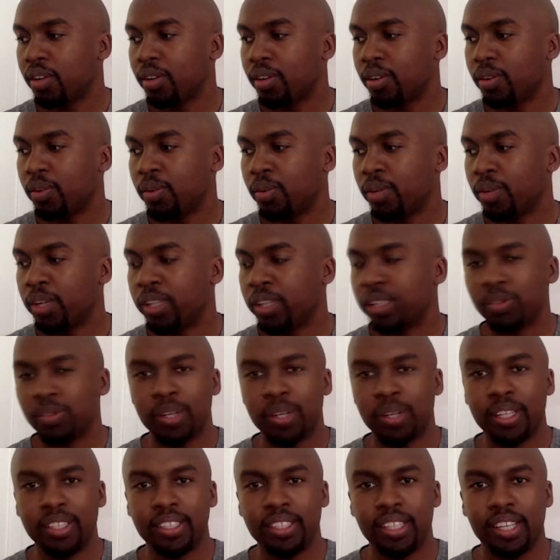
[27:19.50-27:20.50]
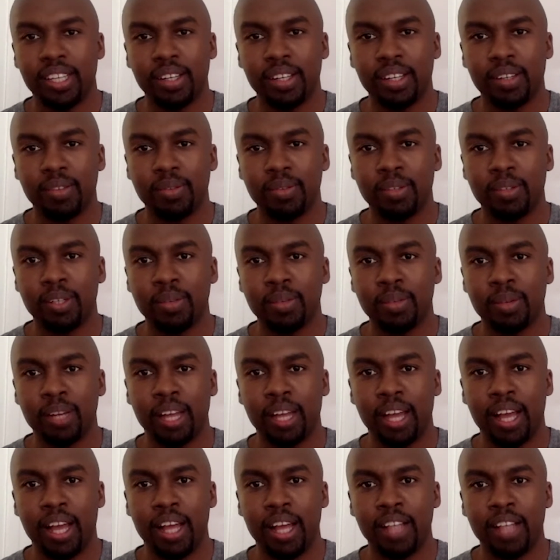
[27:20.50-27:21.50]
what is what is that? What
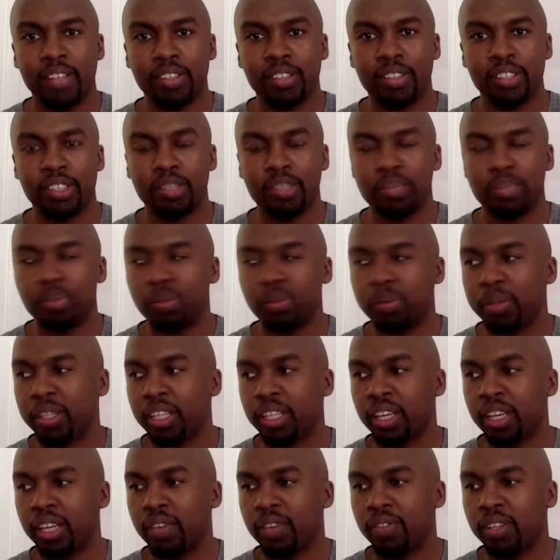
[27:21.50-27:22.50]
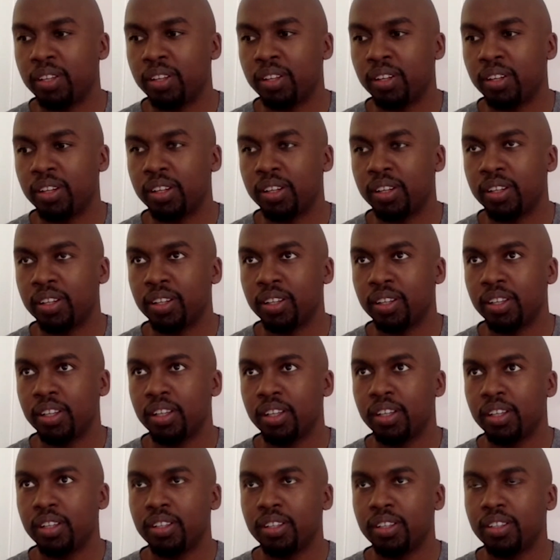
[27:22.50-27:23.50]
what answer should we be giving the
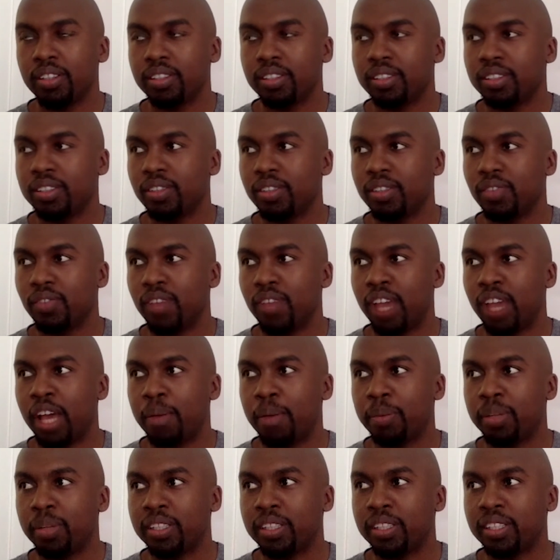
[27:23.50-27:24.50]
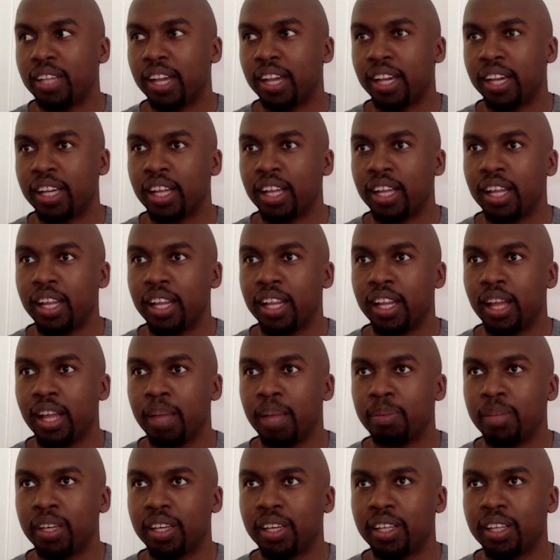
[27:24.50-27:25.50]
to families? Like, and, and
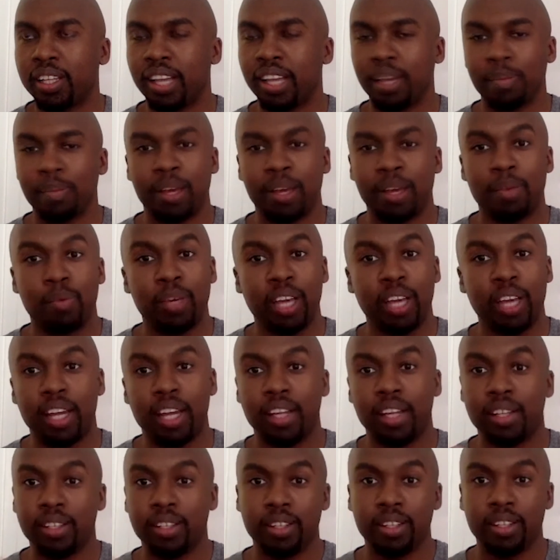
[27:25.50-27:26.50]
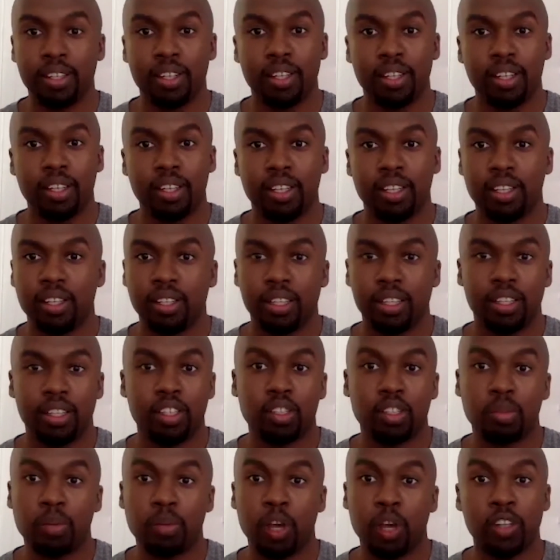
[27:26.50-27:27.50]
I'm thinking like, man, we gotta.
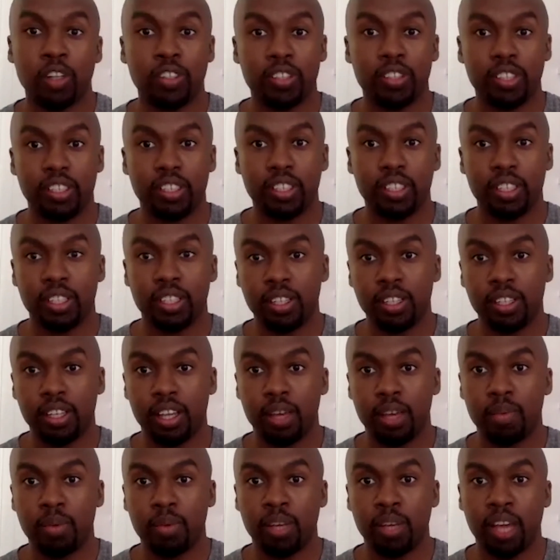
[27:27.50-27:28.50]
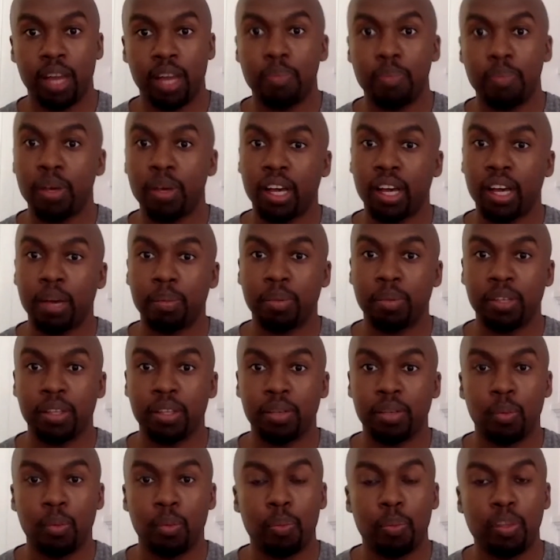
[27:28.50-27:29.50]
There's an urgency, and we gotta pick up
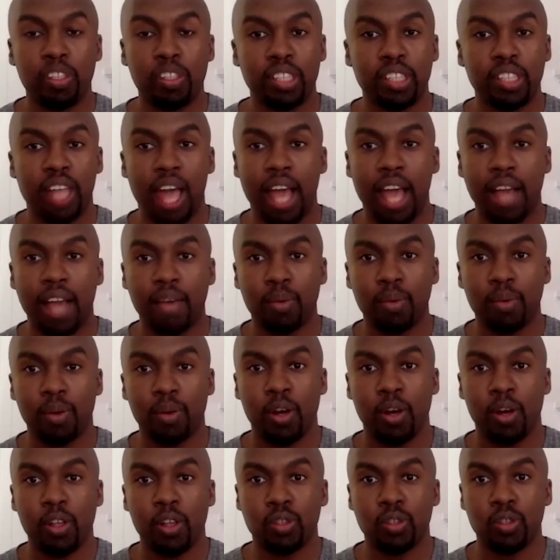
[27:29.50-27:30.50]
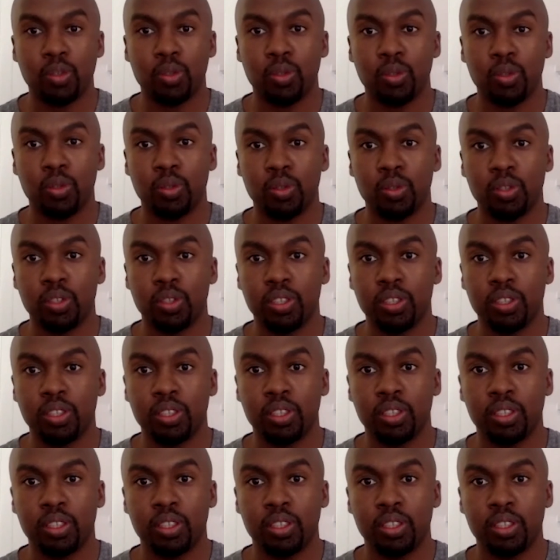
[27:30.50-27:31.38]
the slack where our schools